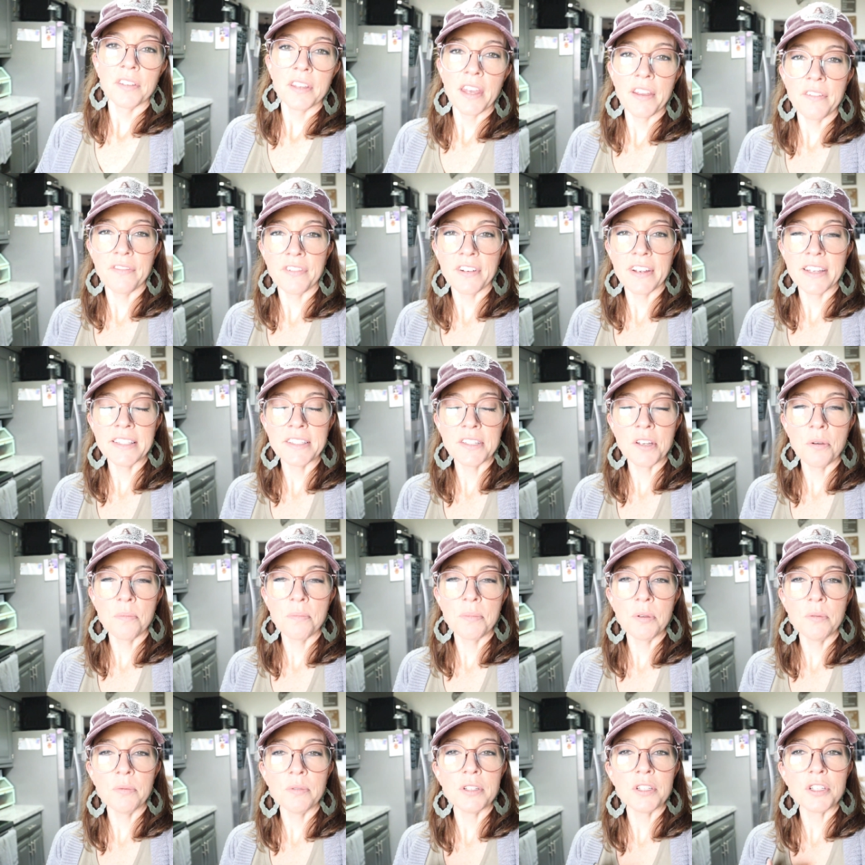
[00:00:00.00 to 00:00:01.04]
Okay, friends.
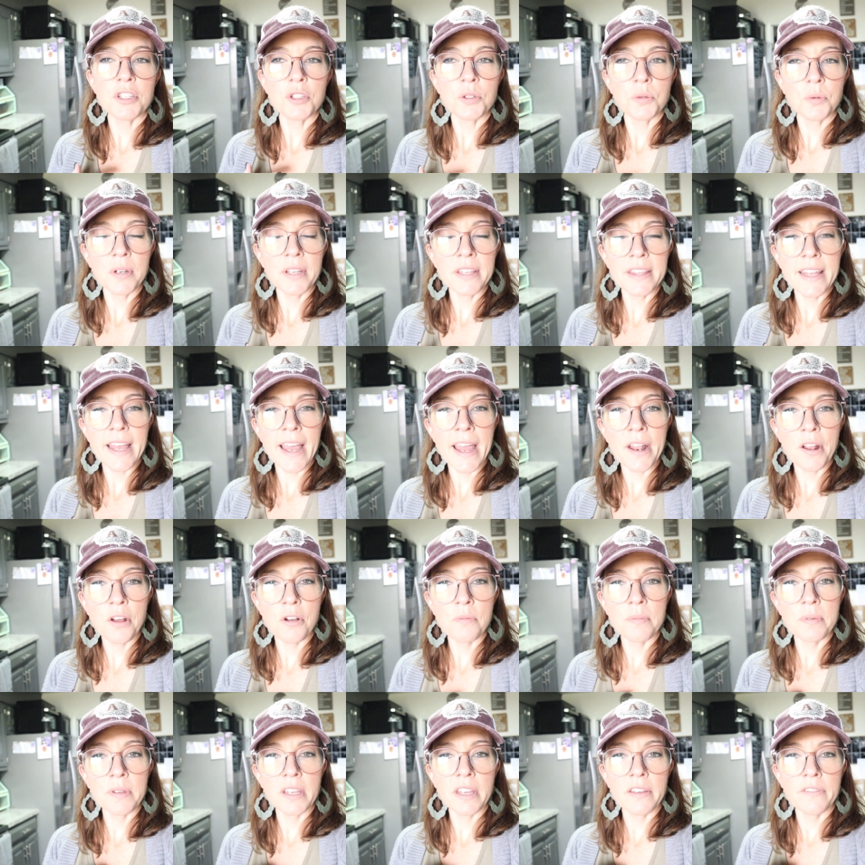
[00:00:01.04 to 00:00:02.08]
Hope you enjoyed that.
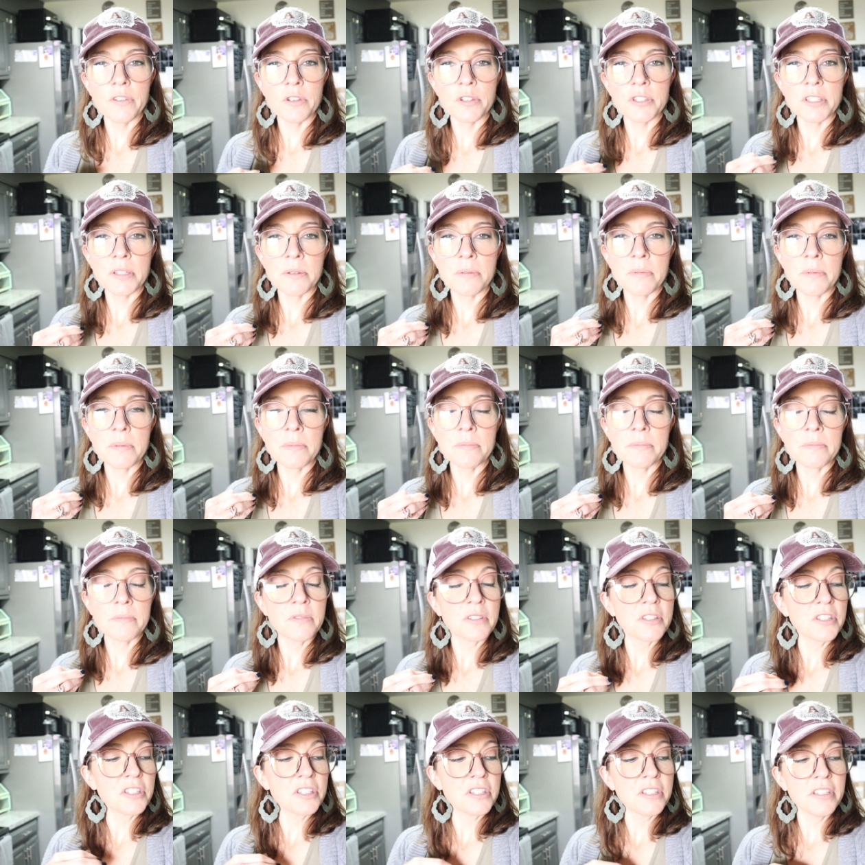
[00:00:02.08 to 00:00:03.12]
Hope it gave you
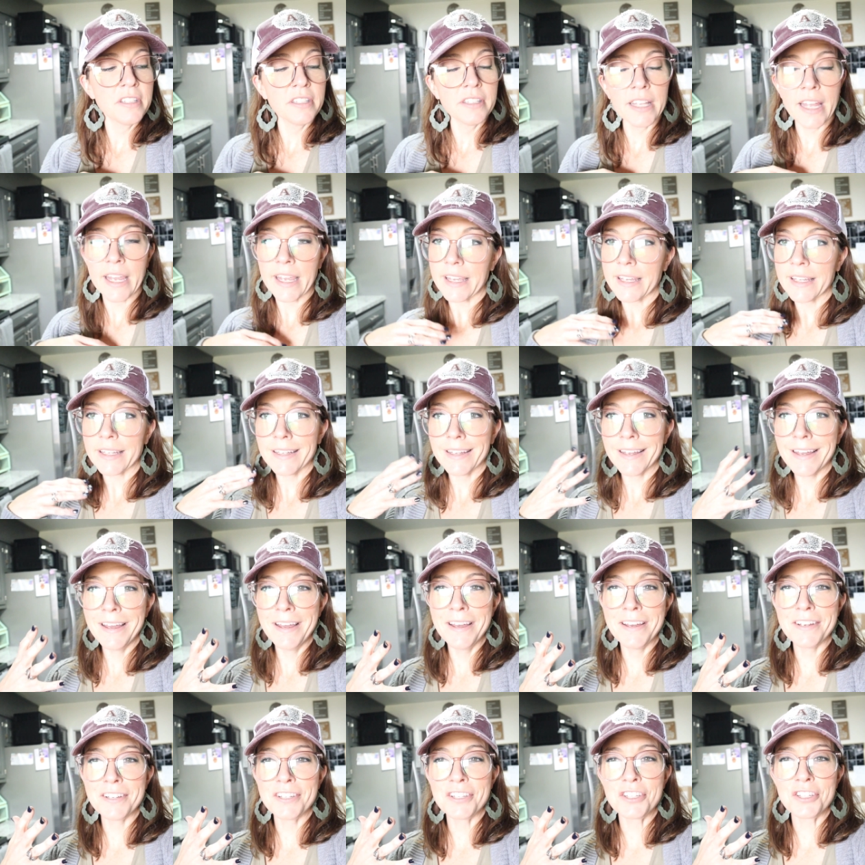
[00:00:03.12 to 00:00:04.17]
some like
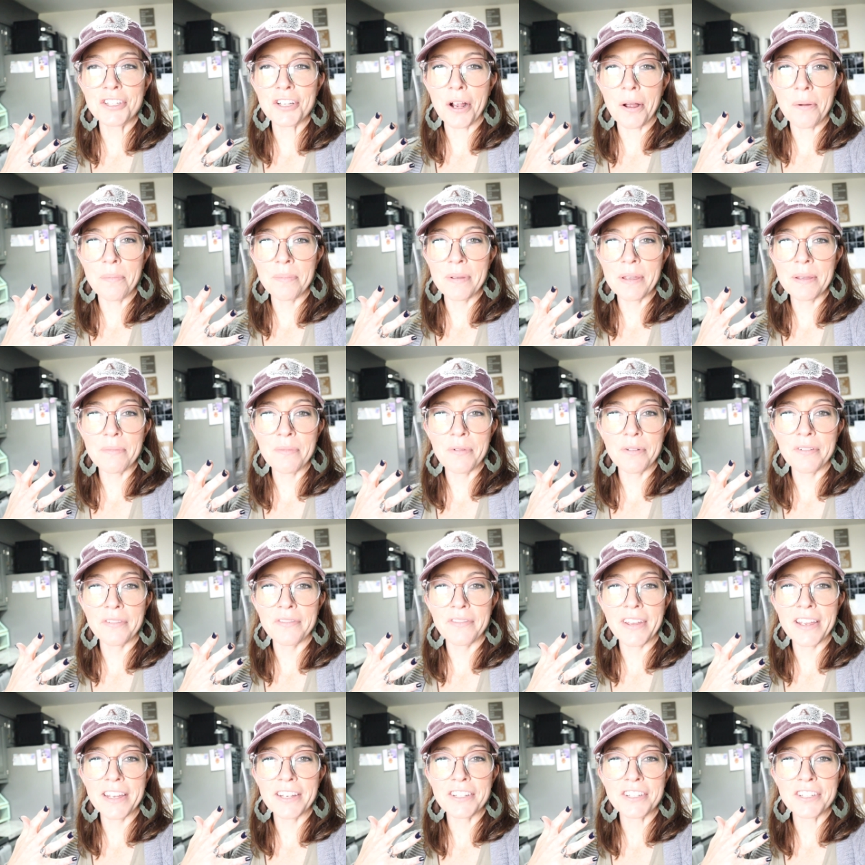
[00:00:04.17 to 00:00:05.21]
shopping
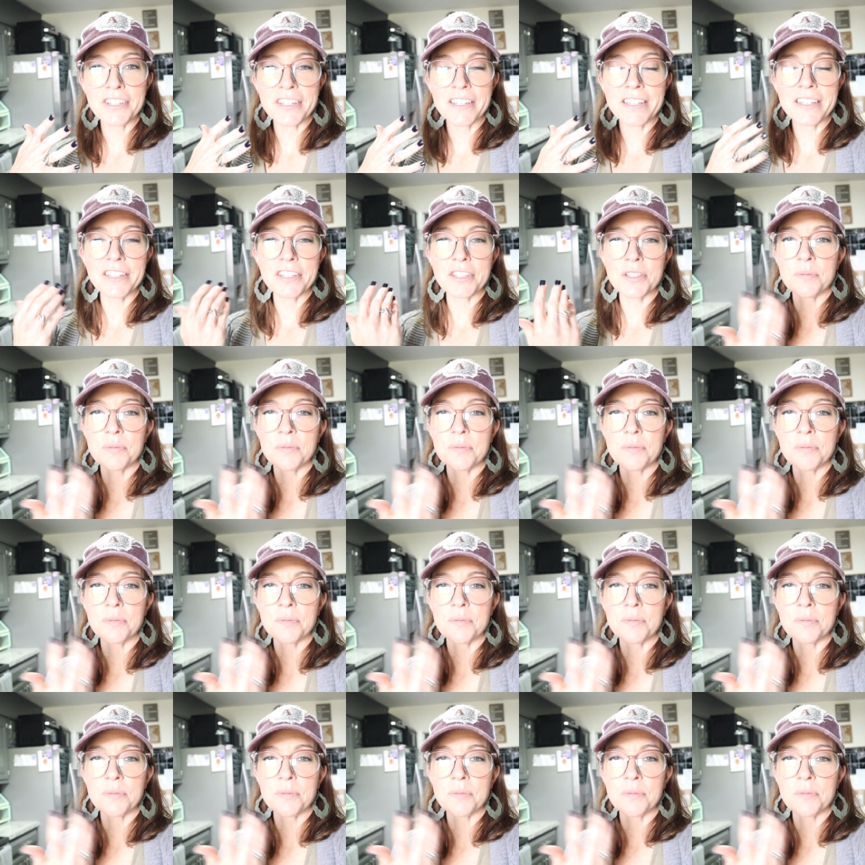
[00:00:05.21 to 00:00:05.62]
motivation.